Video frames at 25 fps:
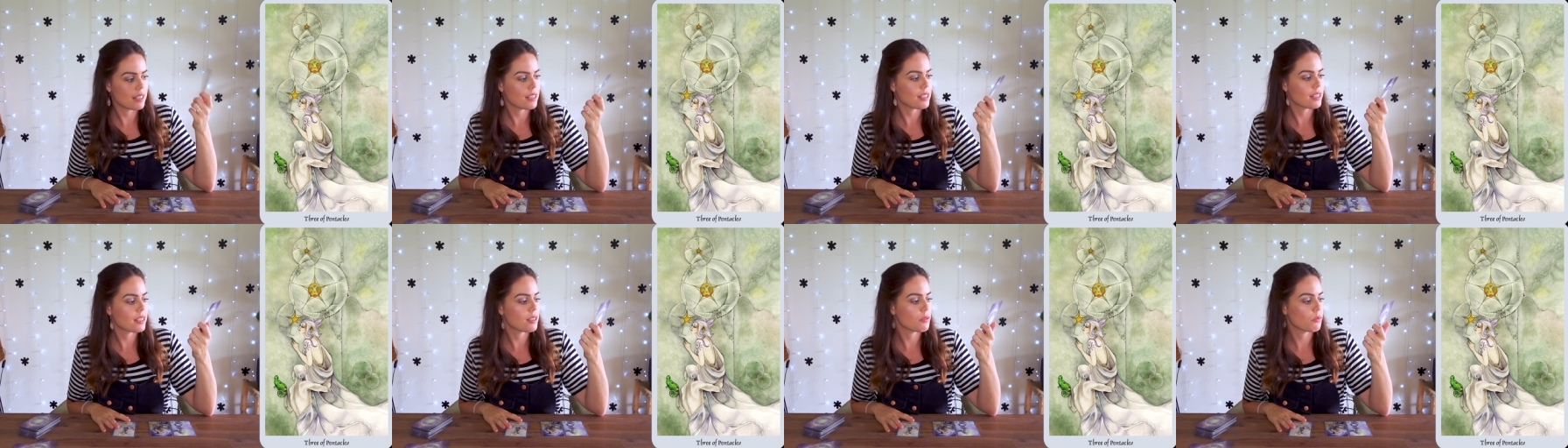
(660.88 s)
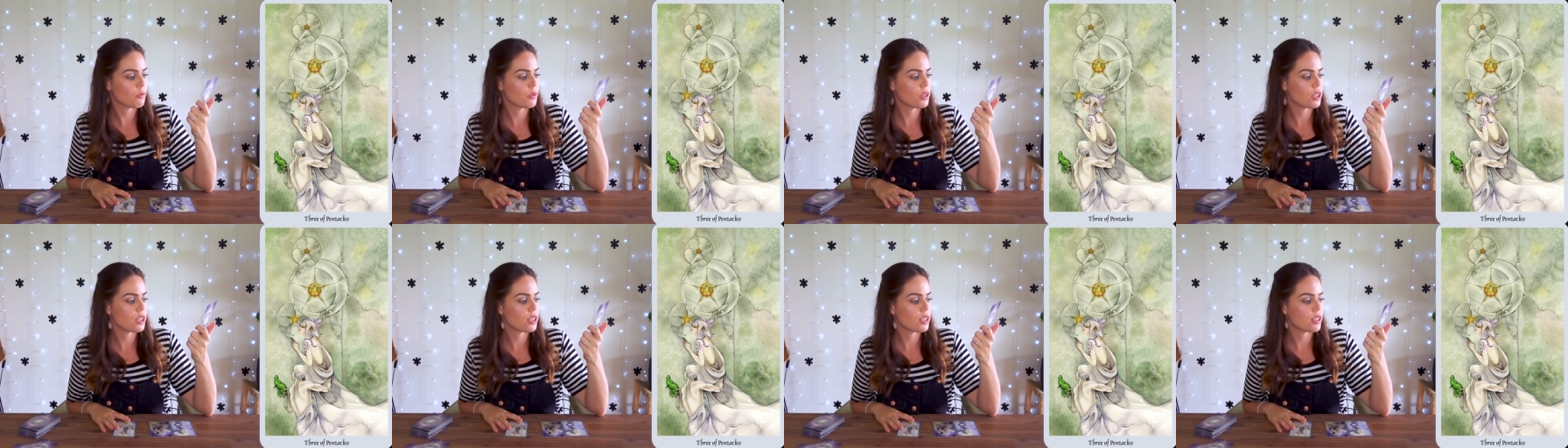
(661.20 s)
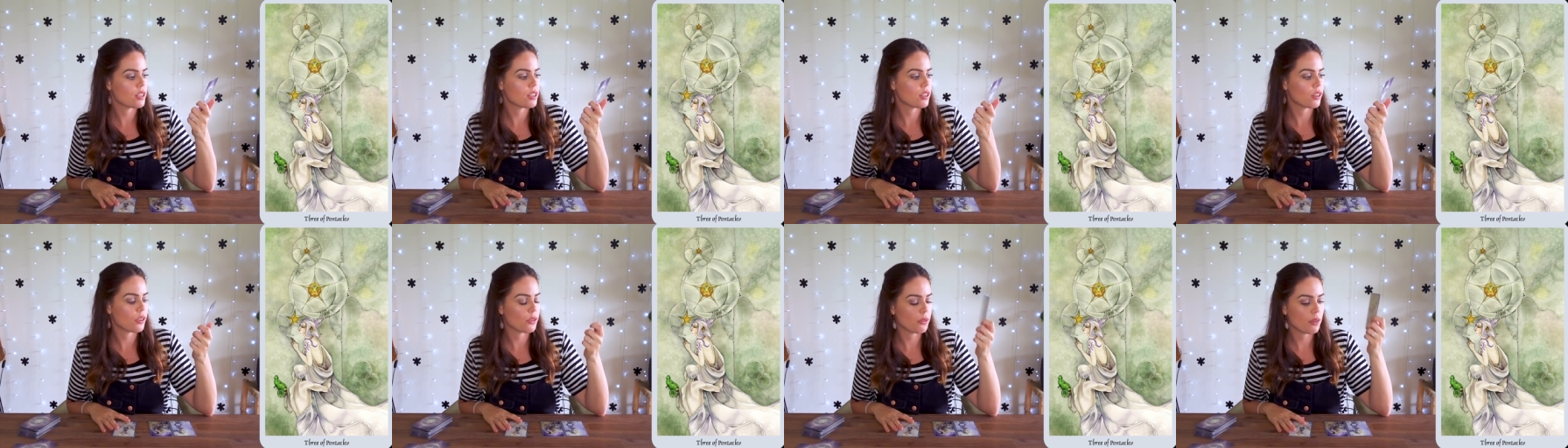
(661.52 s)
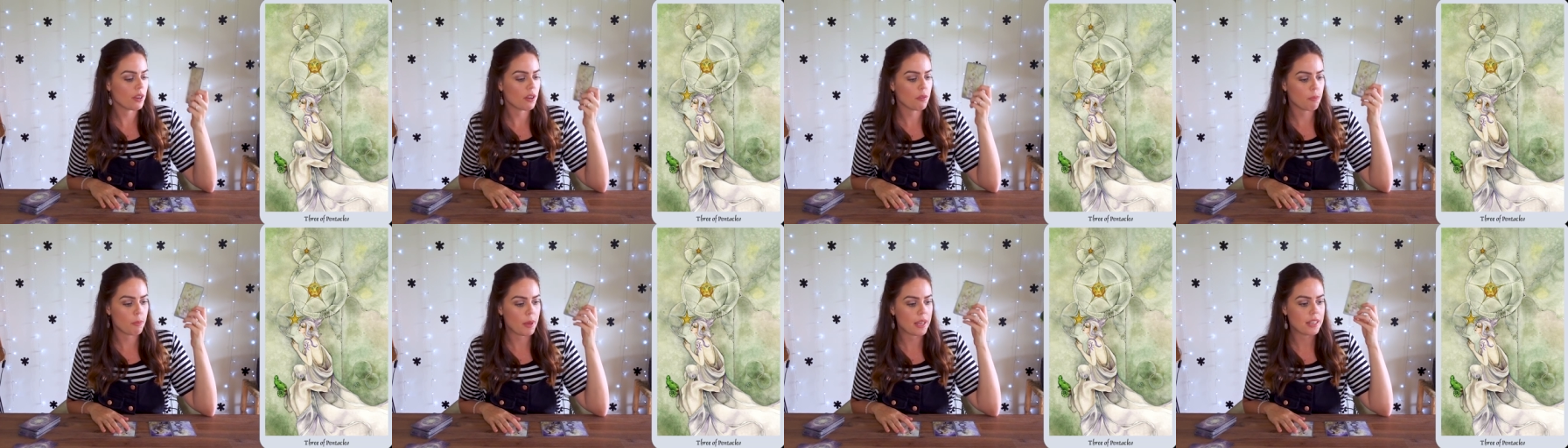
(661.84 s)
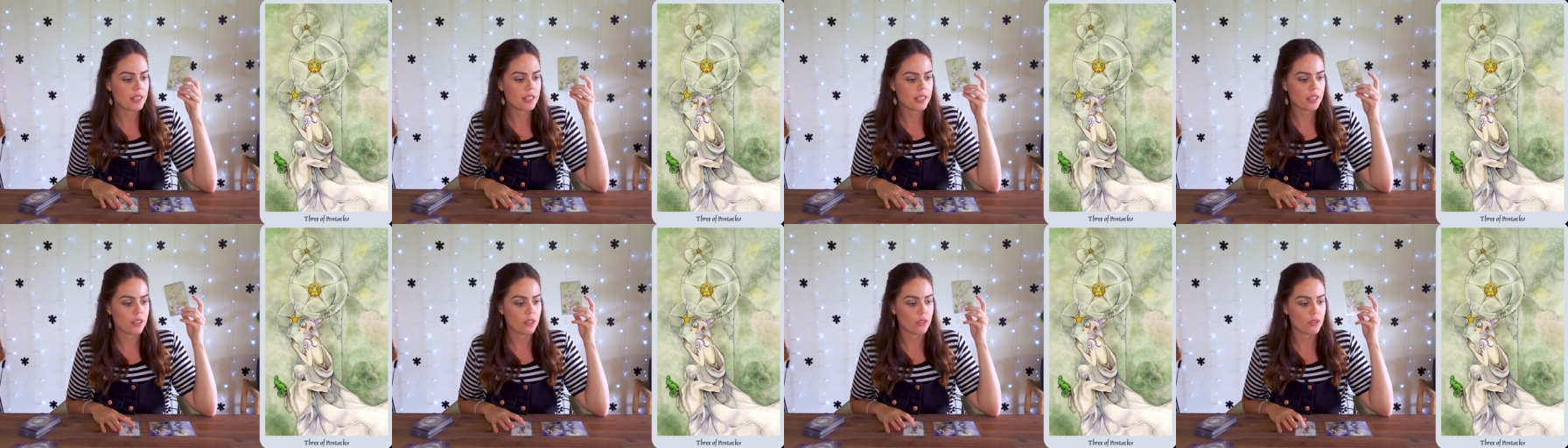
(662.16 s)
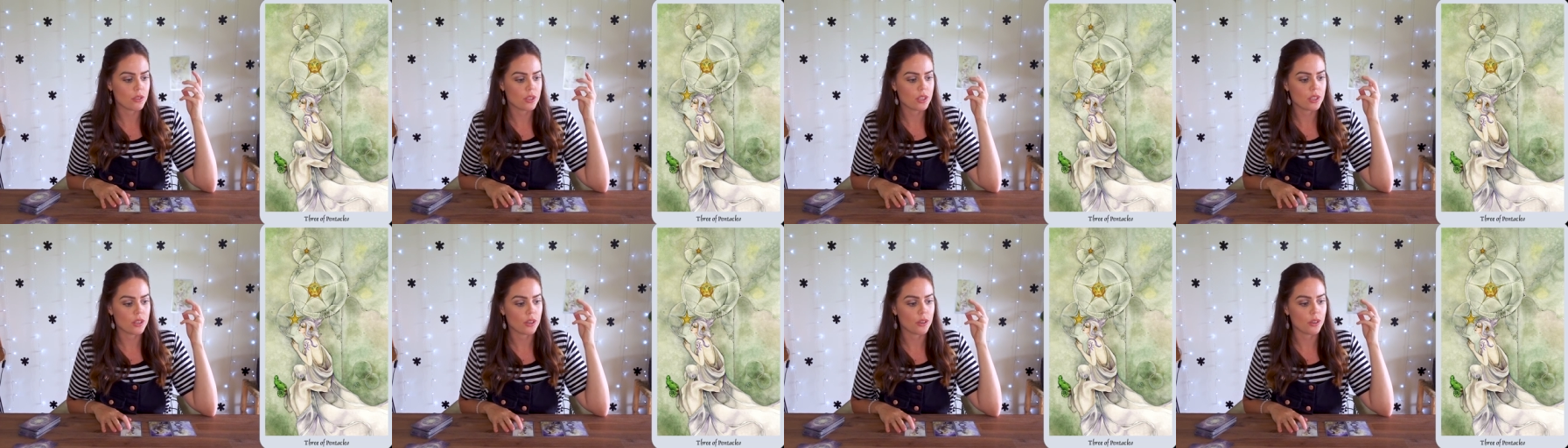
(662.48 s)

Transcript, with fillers: is, which is the Three of Pentacles,